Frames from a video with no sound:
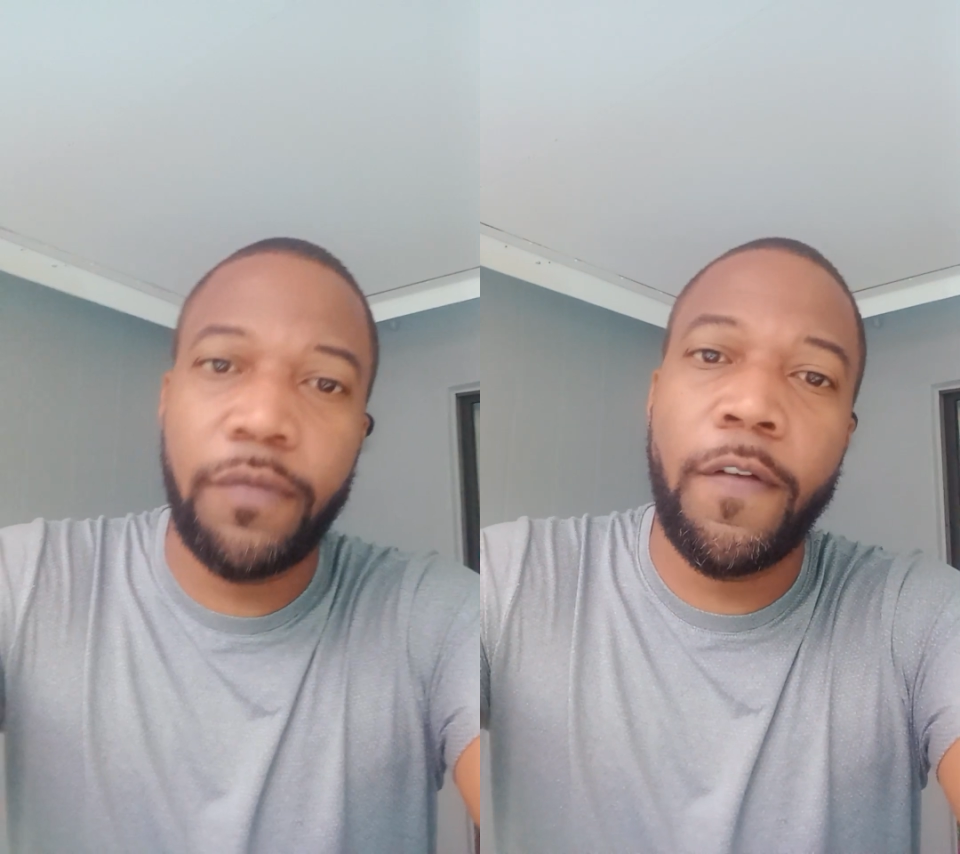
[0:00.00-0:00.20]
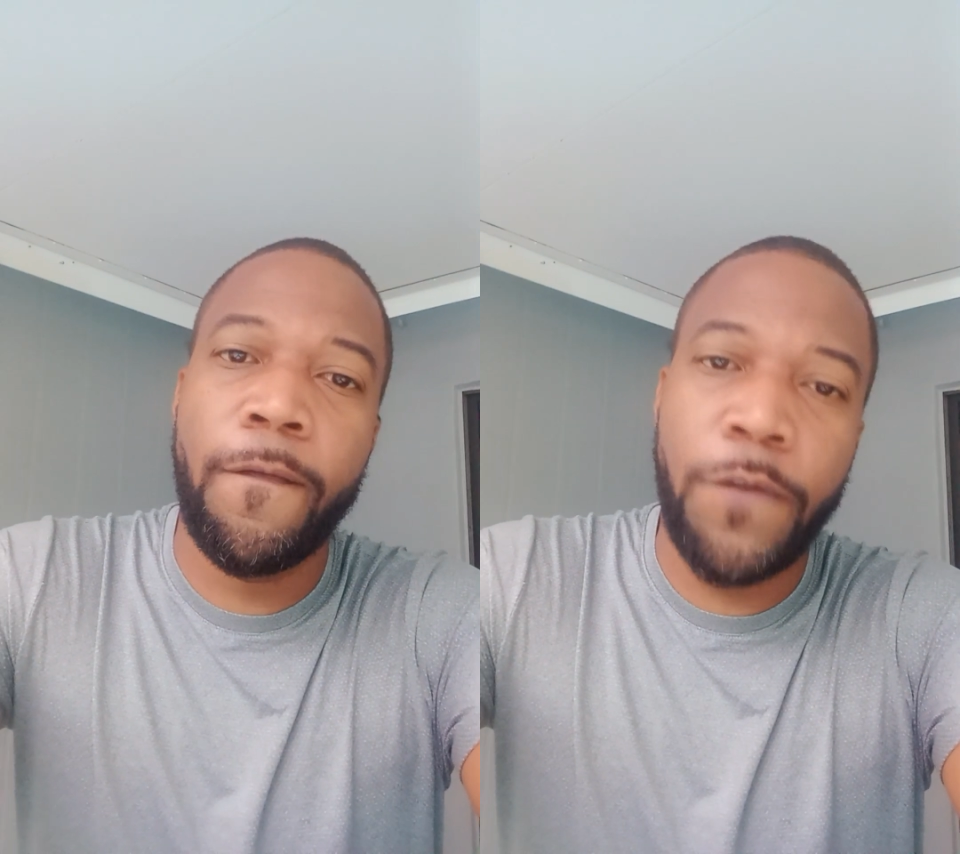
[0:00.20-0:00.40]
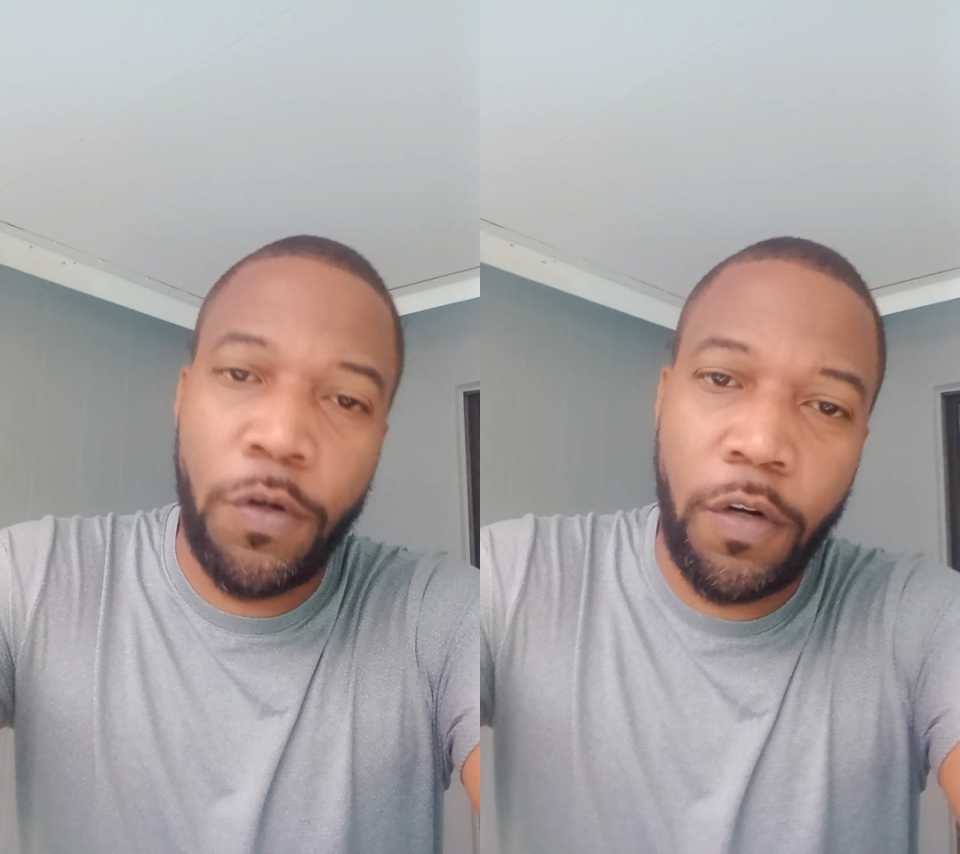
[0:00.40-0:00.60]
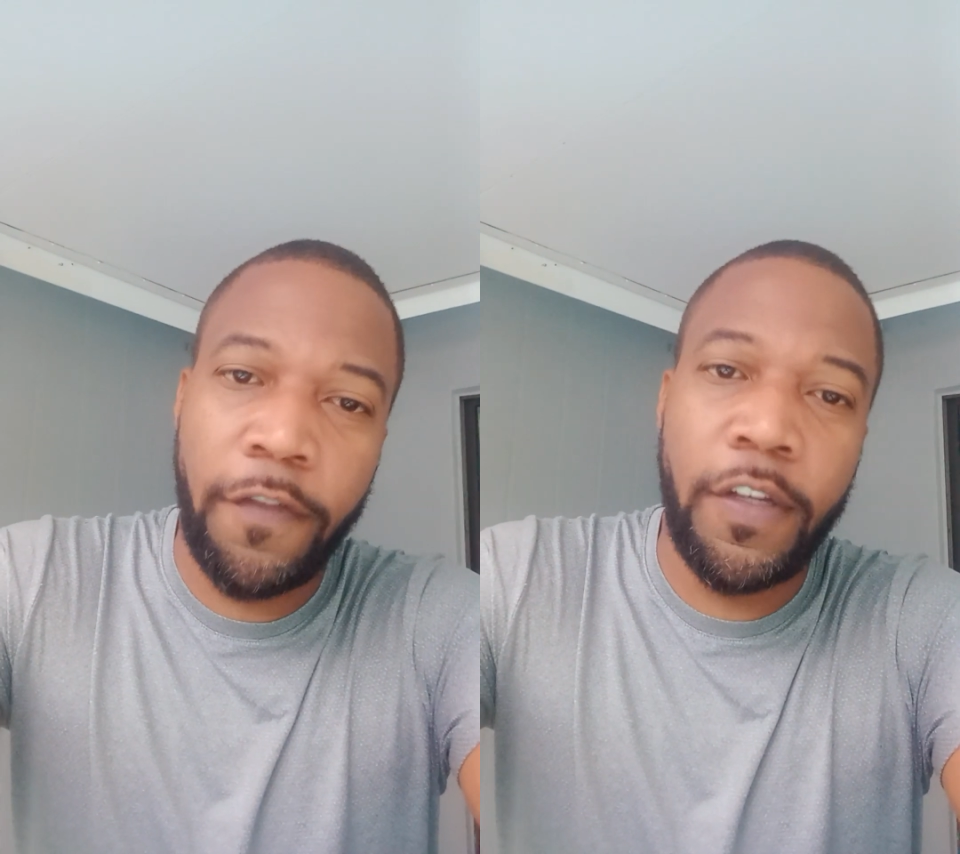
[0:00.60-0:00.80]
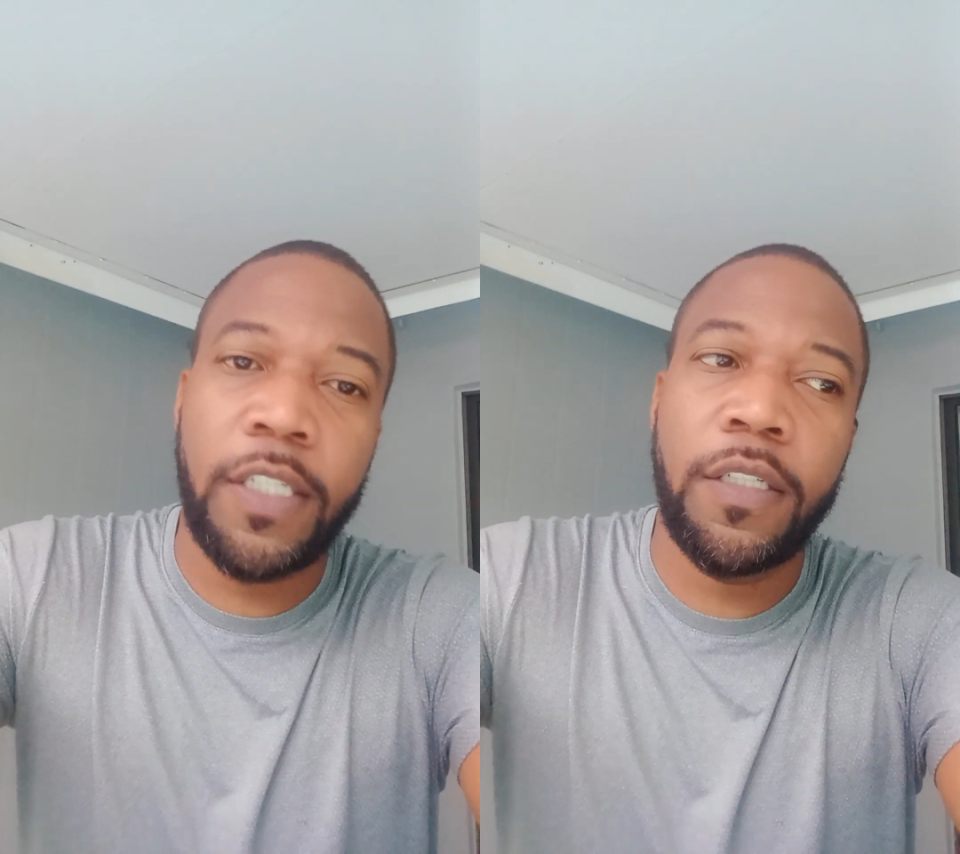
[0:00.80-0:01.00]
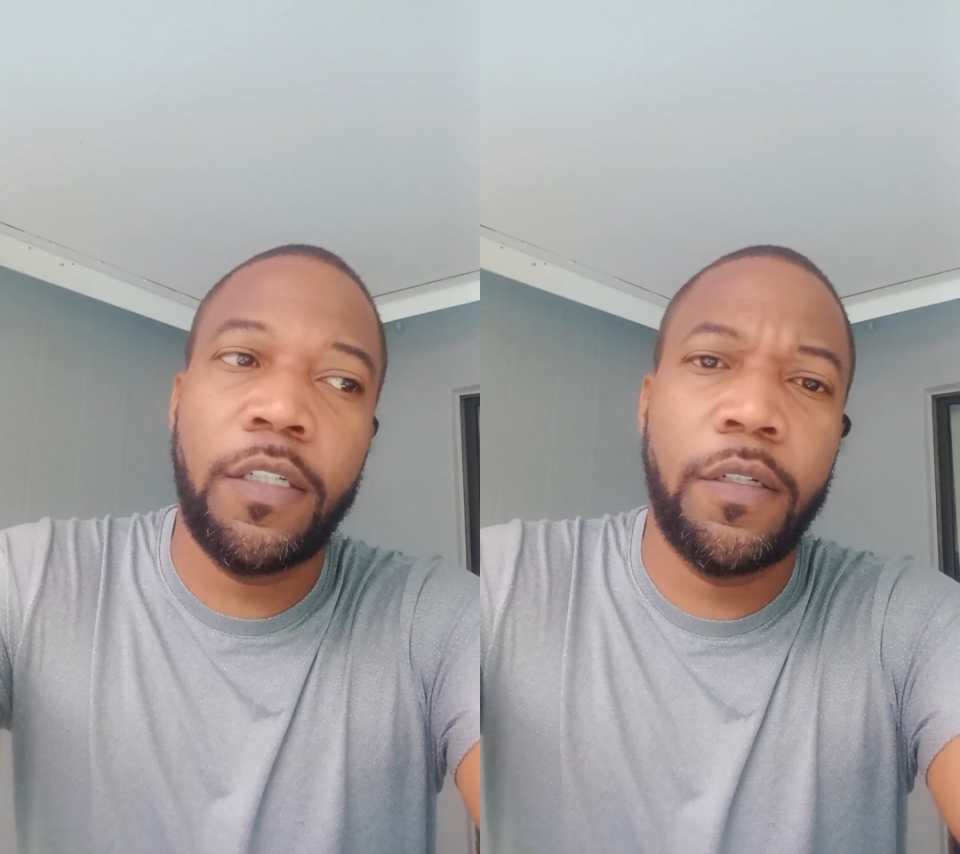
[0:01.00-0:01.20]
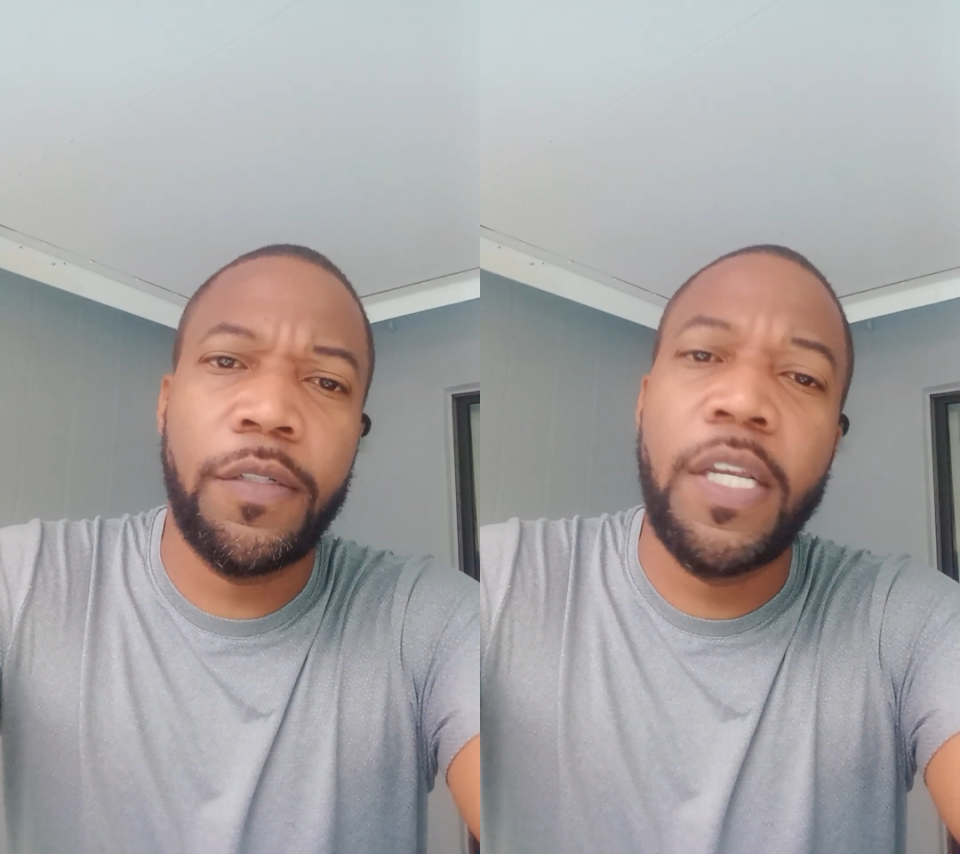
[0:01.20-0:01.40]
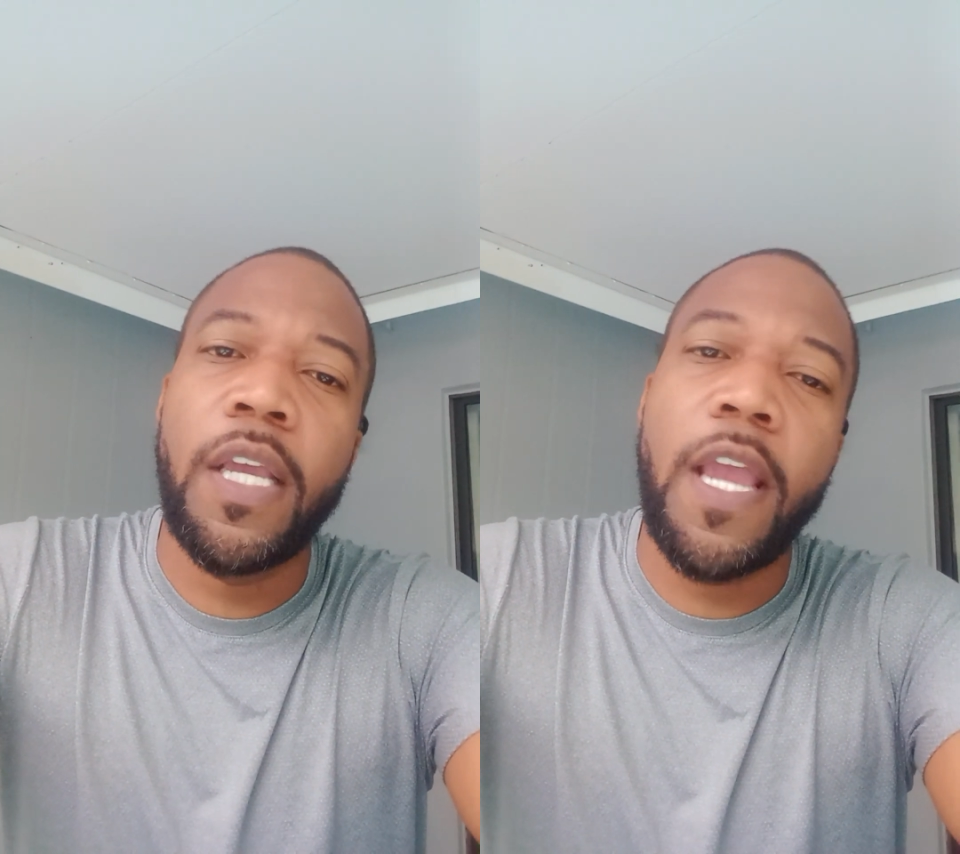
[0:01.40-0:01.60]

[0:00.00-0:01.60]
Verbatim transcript: for four fucking years,